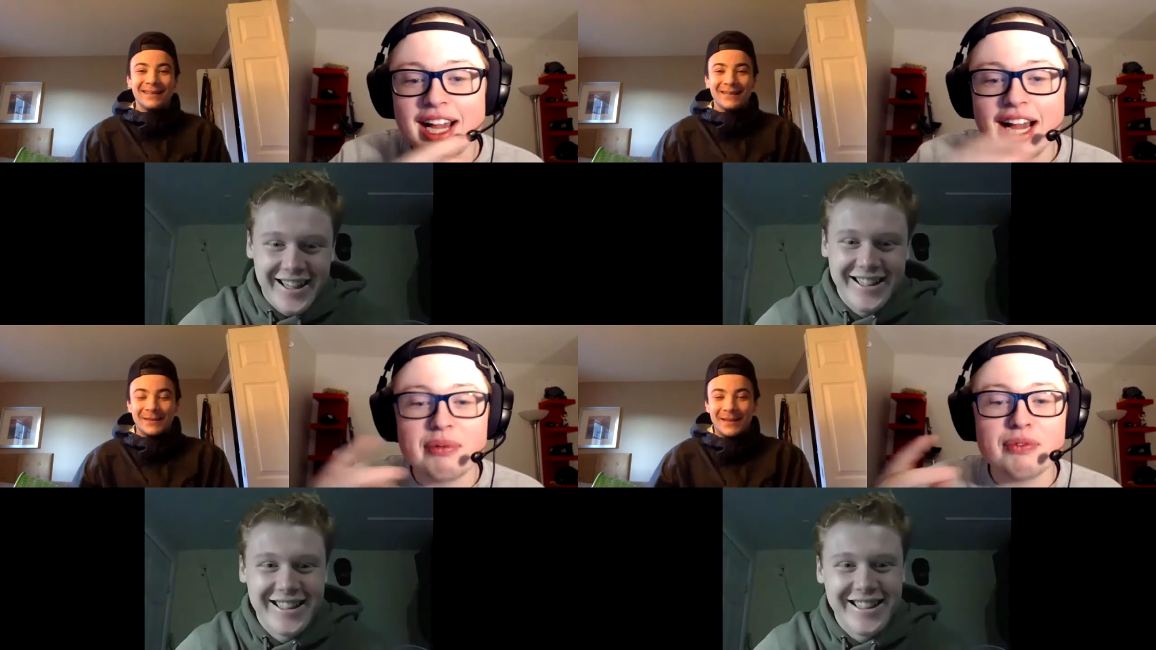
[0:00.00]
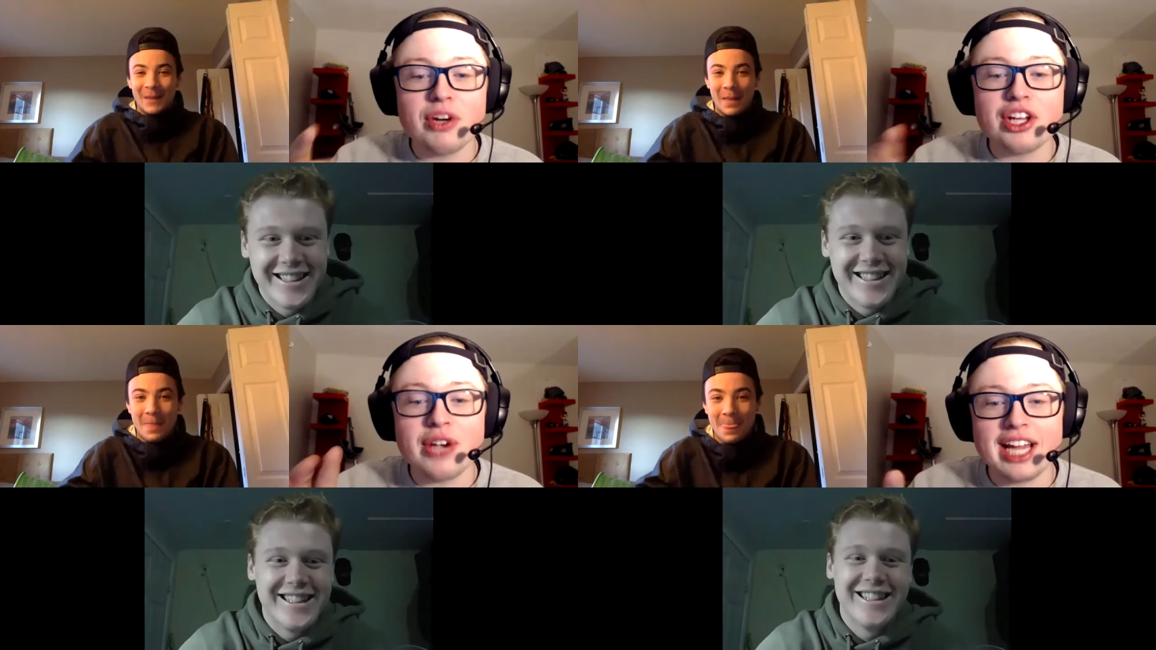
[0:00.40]
Speaker 1: this uh,
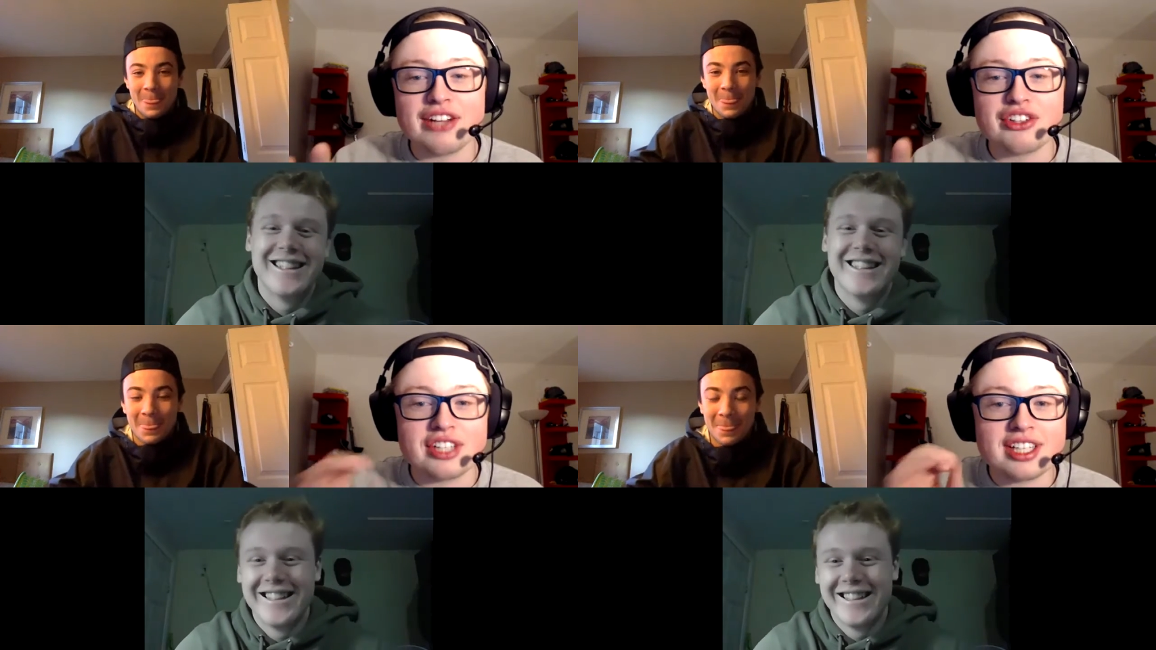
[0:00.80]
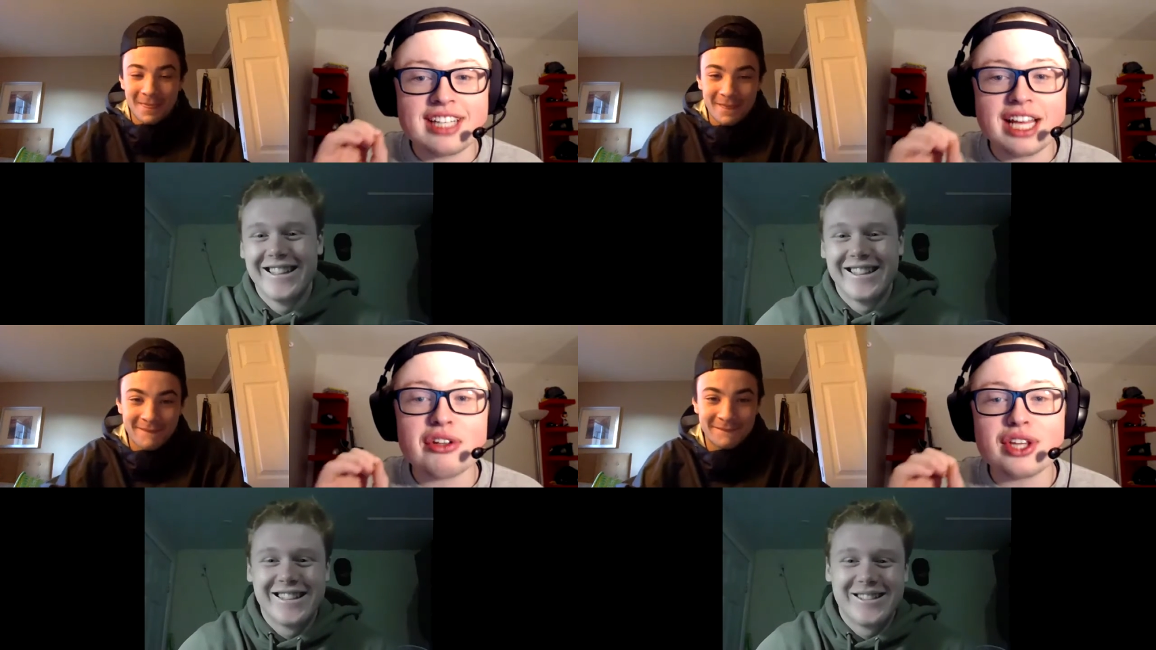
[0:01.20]
uh, before you
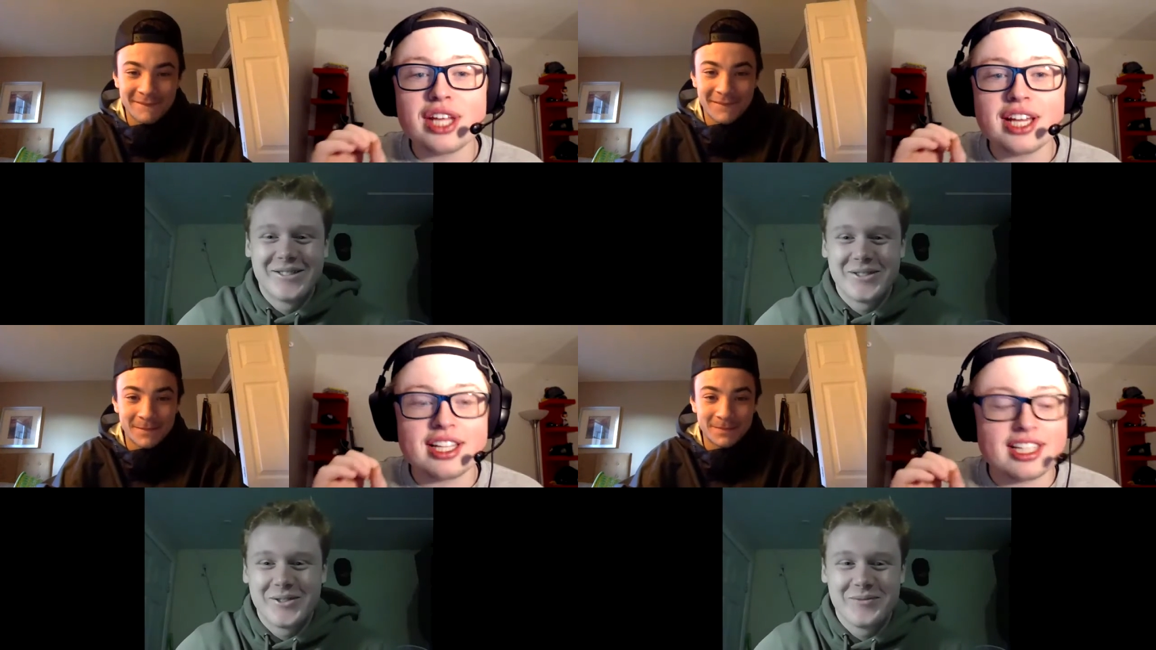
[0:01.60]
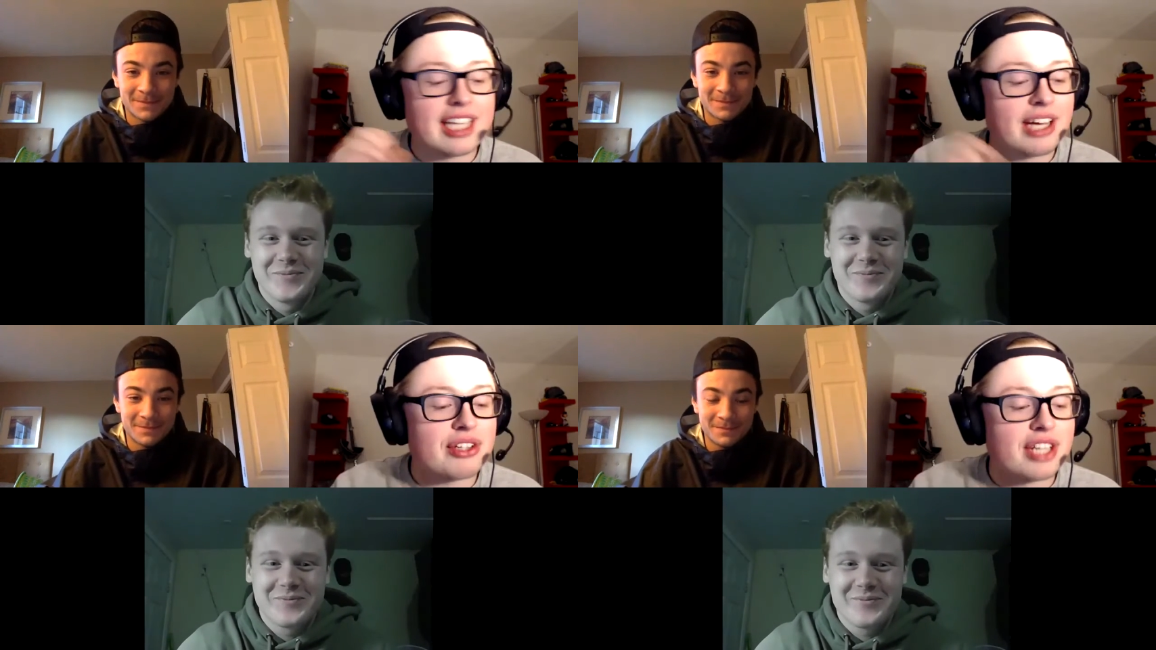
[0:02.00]
answer, this sounds
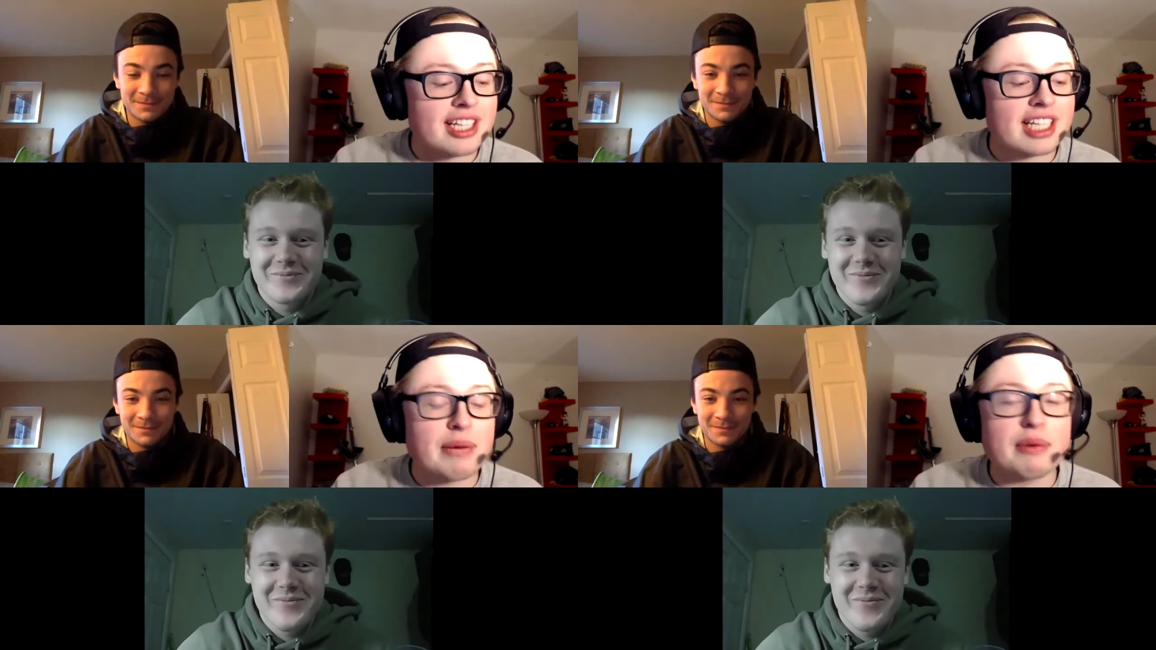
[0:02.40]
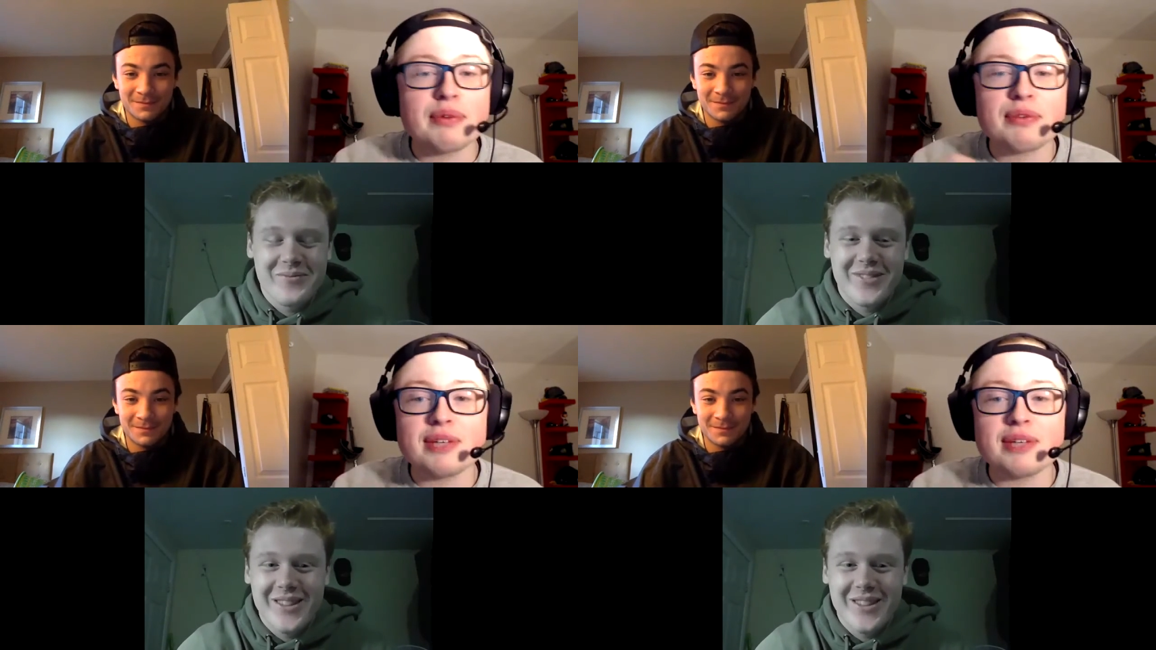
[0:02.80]
like this sounds like it's coming